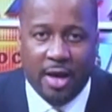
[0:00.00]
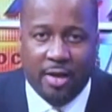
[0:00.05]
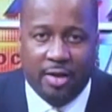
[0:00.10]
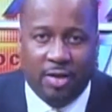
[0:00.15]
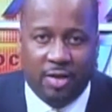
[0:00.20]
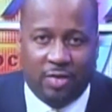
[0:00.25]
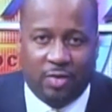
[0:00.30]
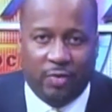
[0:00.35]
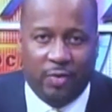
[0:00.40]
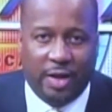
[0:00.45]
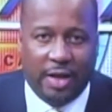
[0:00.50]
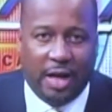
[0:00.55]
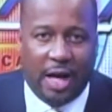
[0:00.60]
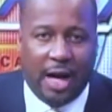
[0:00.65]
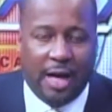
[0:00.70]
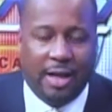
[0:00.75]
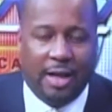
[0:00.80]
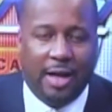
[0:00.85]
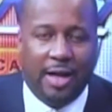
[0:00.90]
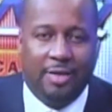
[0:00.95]
This event
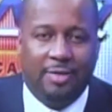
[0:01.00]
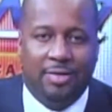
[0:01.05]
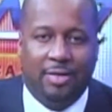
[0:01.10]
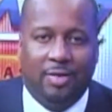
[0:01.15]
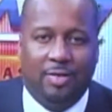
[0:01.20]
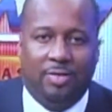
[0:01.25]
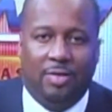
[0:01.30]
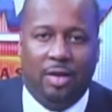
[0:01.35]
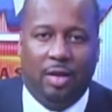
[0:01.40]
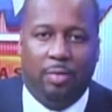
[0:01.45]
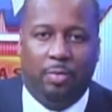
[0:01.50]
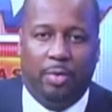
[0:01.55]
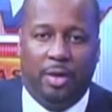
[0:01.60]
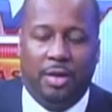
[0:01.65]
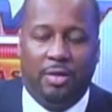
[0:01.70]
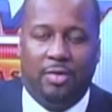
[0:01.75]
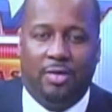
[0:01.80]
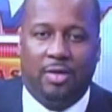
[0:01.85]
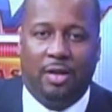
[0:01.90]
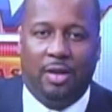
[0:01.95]
highlights and
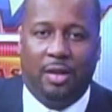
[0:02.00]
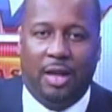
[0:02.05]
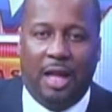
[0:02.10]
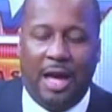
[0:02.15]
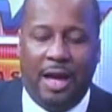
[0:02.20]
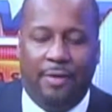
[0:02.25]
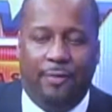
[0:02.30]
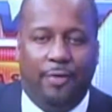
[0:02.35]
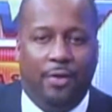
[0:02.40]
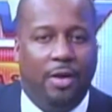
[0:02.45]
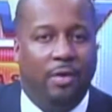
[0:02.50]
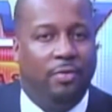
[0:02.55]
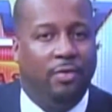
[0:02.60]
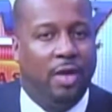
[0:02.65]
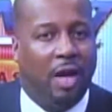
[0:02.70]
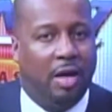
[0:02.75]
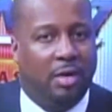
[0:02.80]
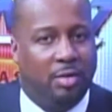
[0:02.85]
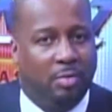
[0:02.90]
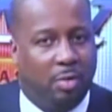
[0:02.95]
celebrates the life of
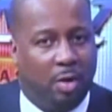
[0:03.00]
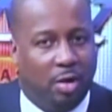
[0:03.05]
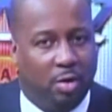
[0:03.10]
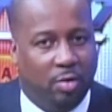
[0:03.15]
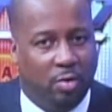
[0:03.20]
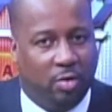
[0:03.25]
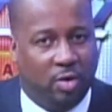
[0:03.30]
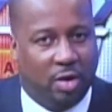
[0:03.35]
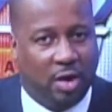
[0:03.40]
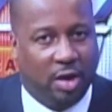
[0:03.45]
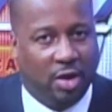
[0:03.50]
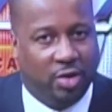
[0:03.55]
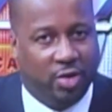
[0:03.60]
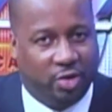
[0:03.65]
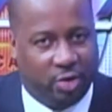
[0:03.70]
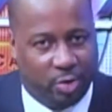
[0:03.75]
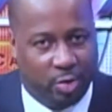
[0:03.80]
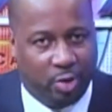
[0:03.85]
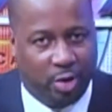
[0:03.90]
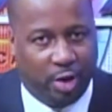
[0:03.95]
Dr. Martin Luther King
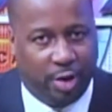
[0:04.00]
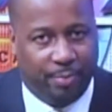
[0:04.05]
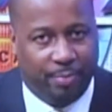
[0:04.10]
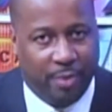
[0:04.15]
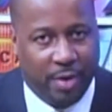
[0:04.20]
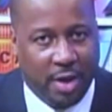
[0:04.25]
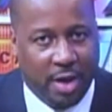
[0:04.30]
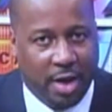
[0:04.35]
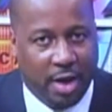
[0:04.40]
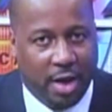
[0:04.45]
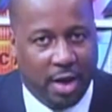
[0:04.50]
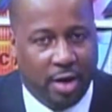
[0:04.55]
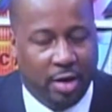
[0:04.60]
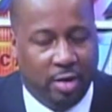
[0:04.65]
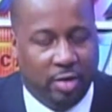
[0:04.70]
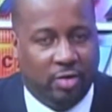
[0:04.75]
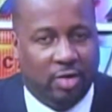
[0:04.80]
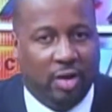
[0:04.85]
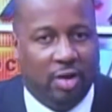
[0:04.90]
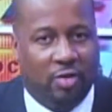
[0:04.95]
Jr. And here
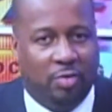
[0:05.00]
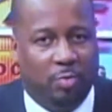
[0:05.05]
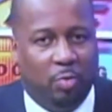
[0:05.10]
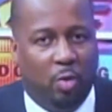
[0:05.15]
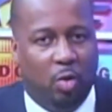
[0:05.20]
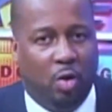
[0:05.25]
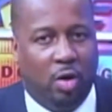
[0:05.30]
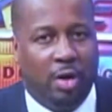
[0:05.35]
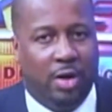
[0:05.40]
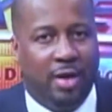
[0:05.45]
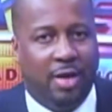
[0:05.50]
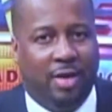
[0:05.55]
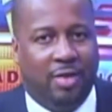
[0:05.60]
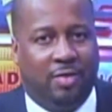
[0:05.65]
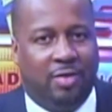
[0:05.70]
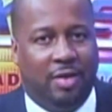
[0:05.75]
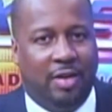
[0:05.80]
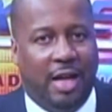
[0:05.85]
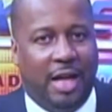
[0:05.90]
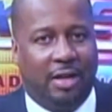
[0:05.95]
to tell us more is
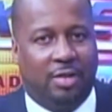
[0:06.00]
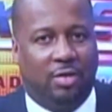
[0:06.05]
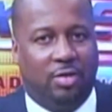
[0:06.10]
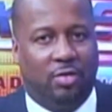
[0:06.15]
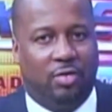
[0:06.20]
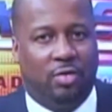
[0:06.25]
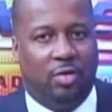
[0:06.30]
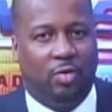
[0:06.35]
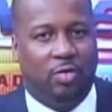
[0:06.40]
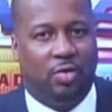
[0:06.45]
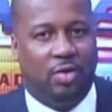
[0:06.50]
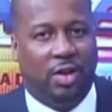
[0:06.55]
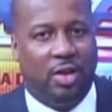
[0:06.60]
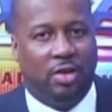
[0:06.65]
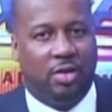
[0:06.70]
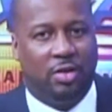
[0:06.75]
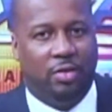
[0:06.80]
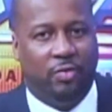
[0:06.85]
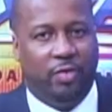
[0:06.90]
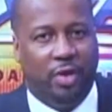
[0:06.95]
the National
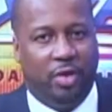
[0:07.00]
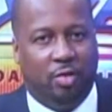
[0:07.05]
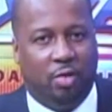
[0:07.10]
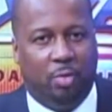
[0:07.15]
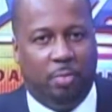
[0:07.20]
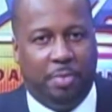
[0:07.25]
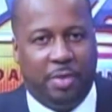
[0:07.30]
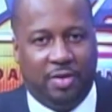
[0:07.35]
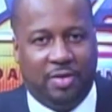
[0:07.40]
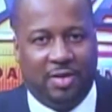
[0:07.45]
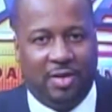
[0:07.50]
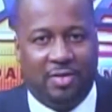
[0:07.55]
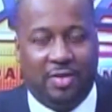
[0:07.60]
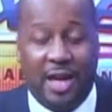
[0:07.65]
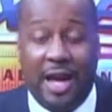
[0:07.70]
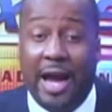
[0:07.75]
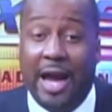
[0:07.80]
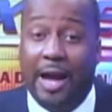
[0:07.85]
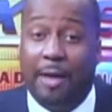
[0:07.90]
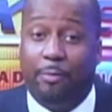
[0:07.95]
Association of Negro Business
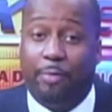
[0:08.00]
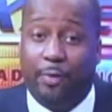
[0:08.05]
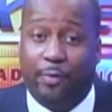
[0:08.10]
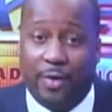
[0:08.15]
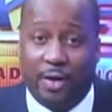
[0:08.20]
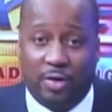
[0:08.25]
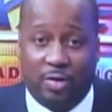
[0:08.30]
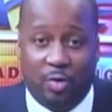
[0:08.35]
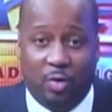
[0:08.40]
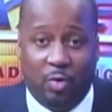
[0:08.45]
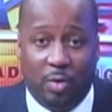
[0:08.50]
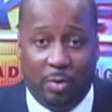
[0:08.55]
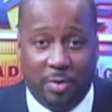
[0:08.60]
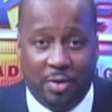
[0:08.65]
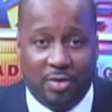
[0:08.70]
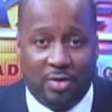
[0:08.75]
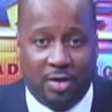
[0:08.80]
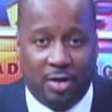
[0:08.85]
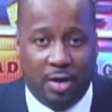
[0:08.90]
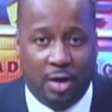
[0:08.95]
and Professional
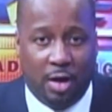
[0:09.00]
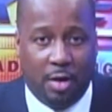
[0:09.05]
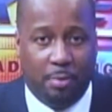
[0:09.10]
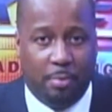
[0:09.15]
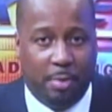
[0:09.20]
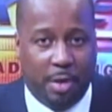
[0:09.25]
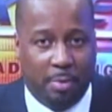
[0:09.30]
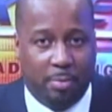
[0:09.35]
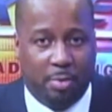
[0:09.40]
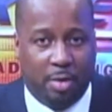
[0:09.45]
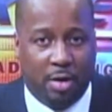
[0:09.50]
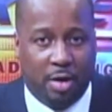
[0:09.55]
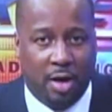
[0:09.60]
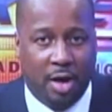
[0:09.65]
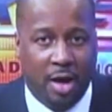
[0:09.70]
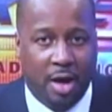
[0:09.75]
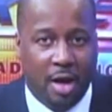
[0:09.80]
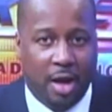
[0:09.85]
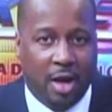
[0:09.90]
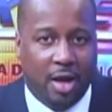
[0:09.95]
Women's Club member,
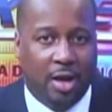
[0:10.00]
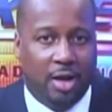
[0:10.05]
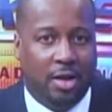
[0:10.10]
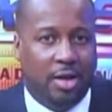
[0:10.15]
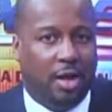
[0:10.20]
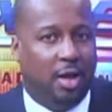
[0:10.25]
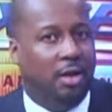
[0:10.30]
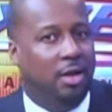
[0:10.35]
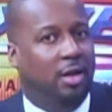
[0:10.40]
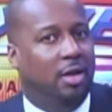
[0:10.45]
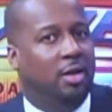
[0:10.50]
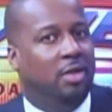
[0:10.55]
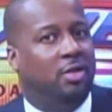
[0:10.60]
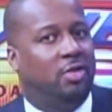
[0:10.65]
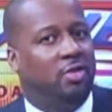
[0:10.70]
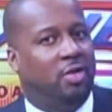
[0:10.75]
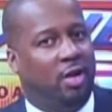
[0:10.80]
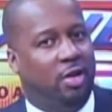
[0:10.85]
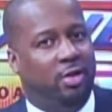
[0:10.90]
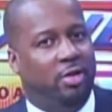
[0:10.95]
Della
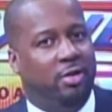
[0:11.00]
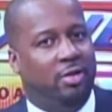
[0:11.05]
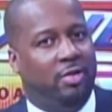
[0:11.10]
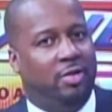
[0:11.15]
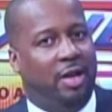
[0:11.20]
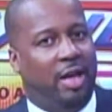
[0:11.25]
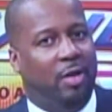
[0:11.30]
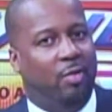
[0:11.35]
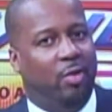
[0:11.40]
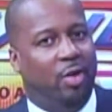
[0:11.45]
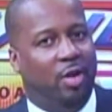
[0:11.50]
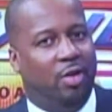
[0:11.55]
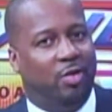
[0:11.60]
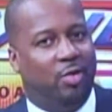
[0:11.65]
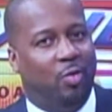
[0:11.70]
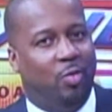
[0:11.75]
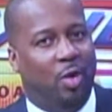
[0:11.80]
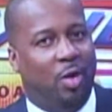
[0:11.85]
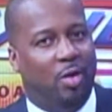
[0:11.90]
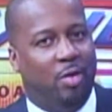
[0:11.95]
Saunders, and we also
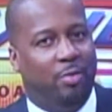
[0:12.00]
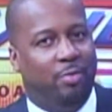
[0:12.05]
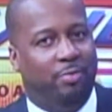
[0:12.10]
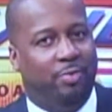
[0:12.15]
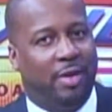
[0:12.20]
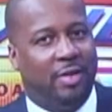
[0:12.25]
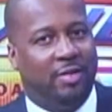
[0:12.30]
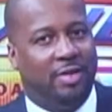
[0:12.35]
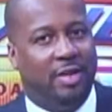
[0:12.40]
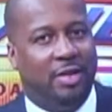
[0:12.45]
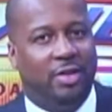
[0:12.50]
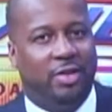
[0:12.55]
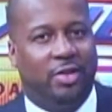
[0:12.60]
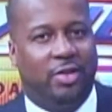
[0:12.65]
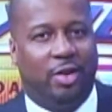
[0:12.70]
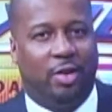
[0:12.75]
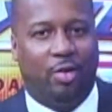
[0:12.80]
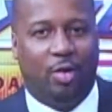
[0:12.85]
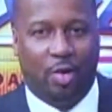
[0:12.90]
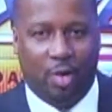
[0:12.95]
welcome President
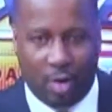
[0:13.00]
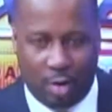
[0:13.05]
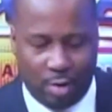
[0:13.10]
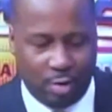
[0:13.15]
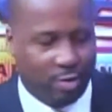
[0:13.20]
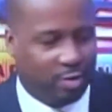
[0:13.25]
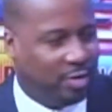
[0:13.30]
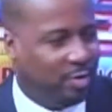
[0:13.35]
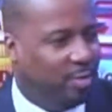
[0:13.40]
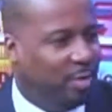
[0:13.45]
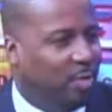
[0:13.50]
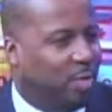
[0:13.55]
Cheryl Holt, and we